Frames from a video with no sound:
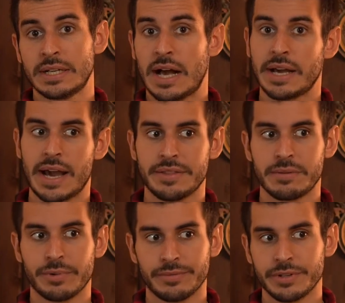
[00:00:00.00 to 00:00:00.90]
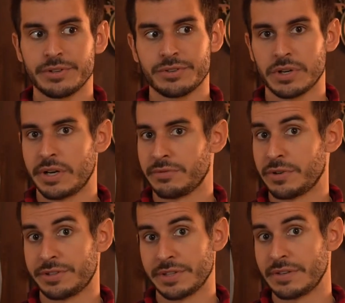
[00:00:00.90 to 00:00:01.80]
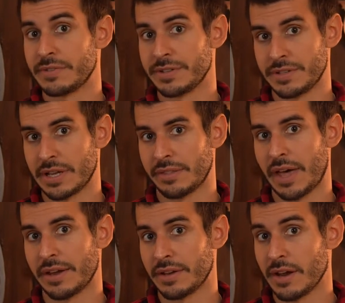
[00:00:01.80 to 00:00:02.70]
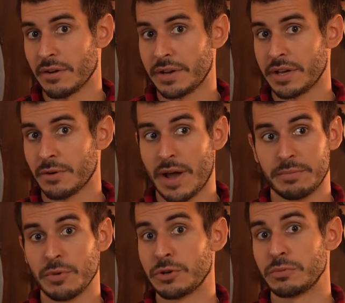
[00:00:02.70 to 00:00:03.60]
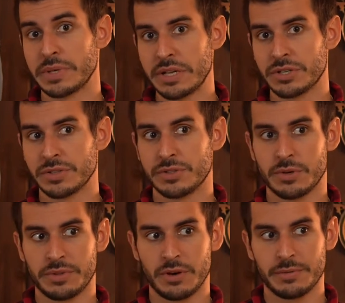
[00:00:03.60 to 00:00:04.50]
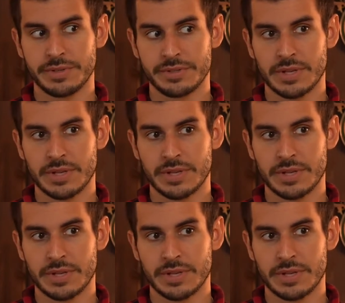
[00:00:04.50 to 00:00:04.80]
I had the privilege of recently visiting that area around Myrtle Beach, and so there was